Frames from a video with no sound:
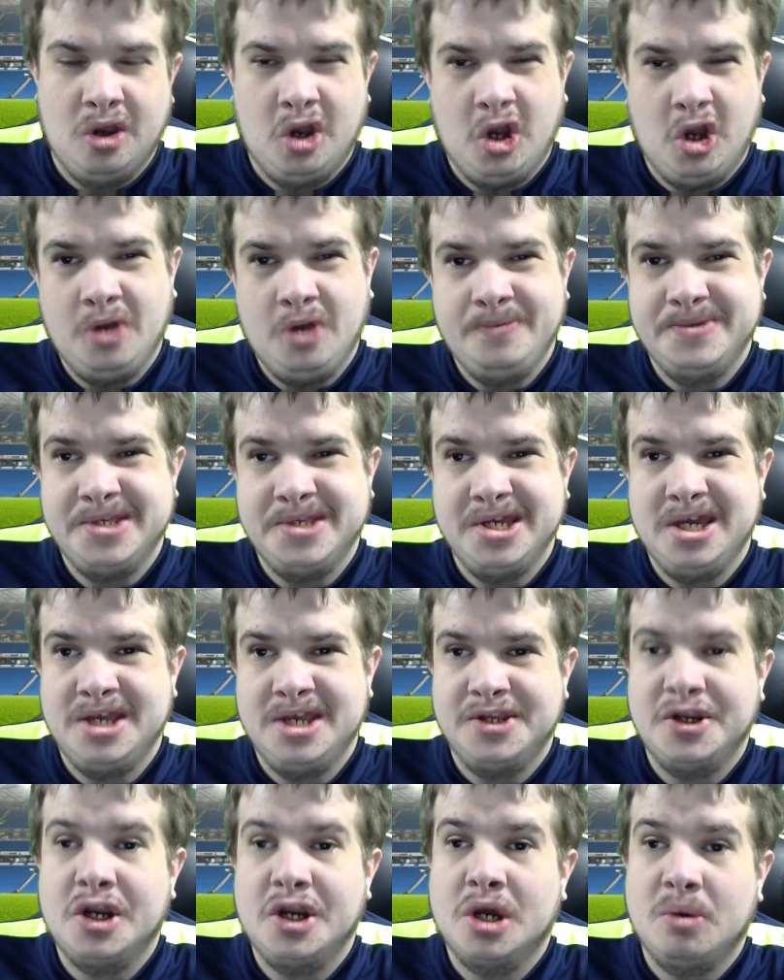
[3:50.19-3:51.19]
Obviously, as
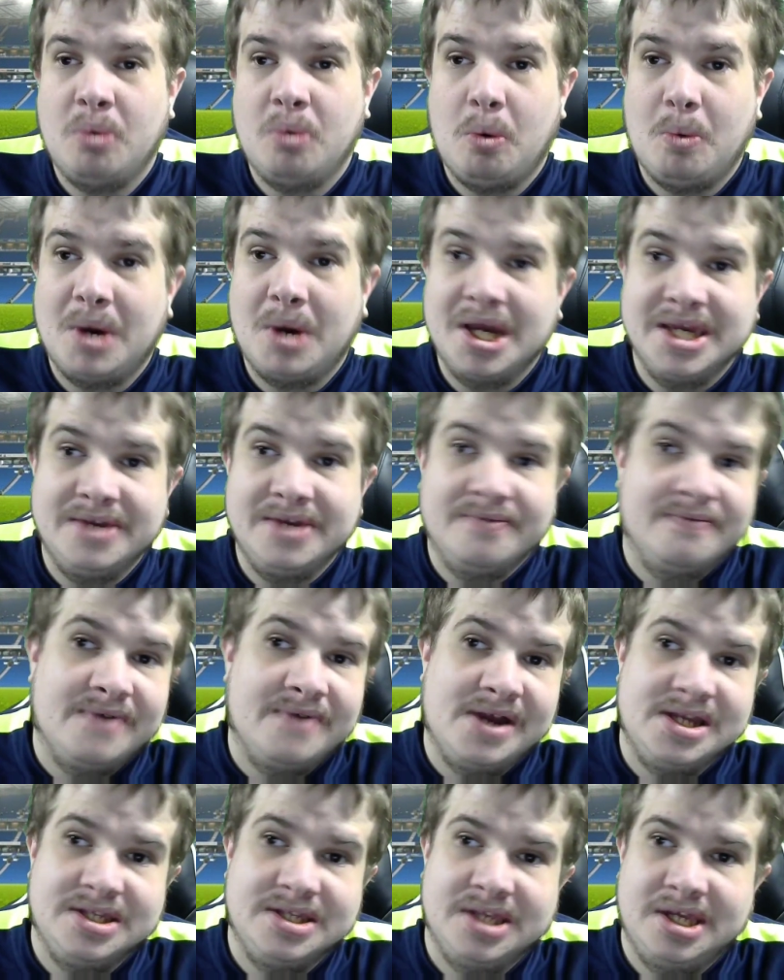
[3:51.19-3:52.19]
no away
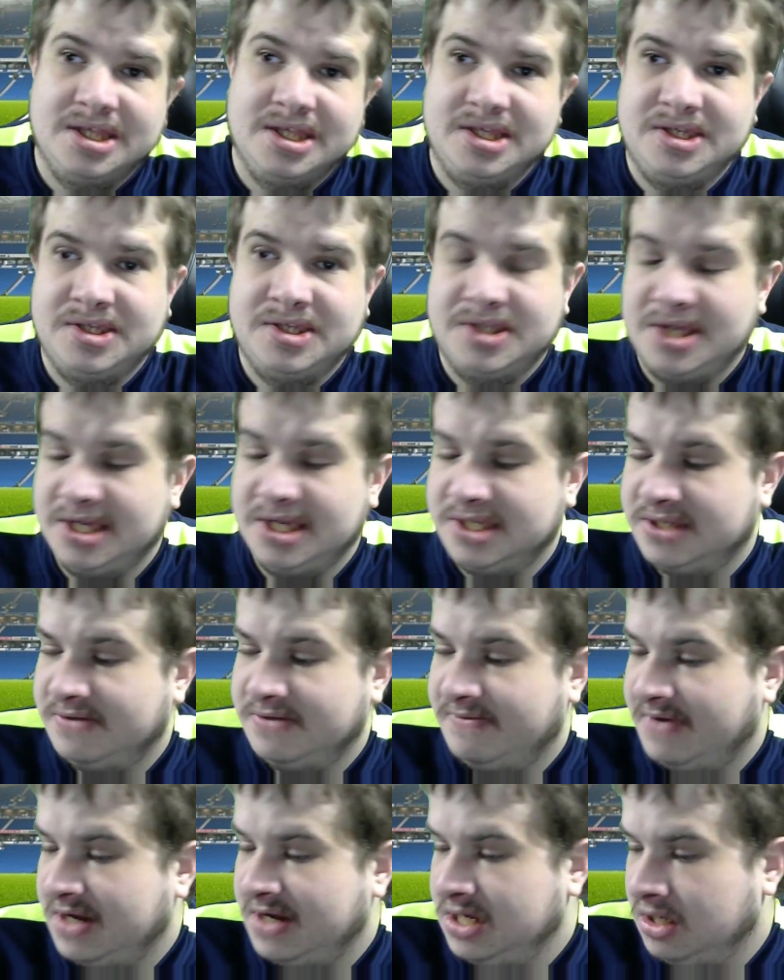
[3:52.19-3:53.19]
fan at this test
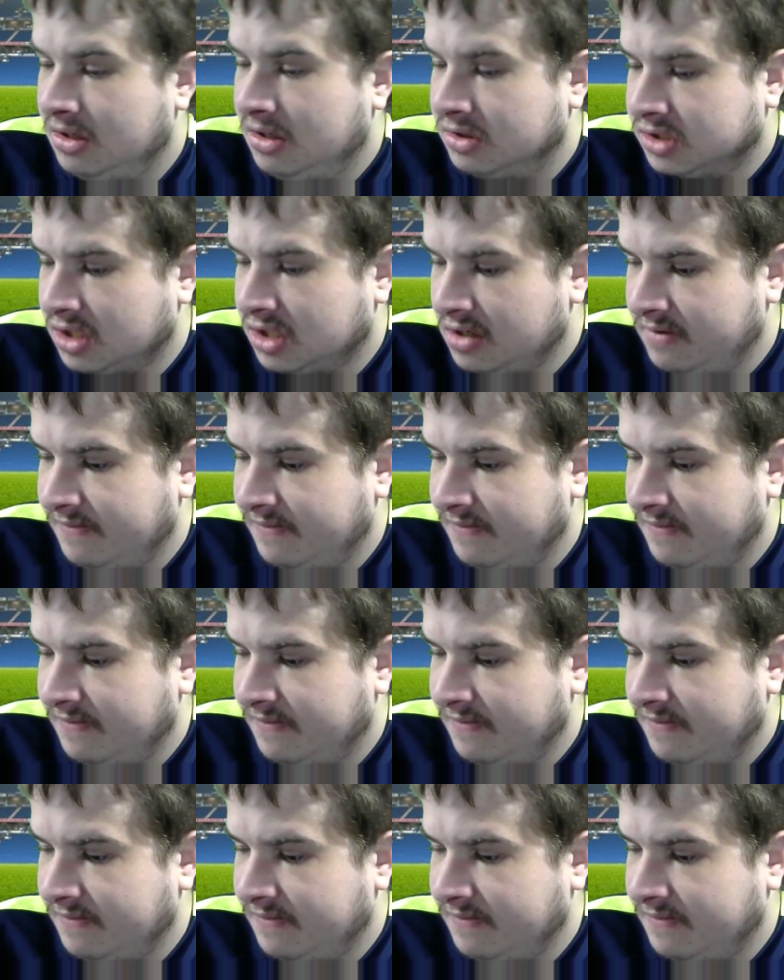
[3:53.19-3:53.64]
event, I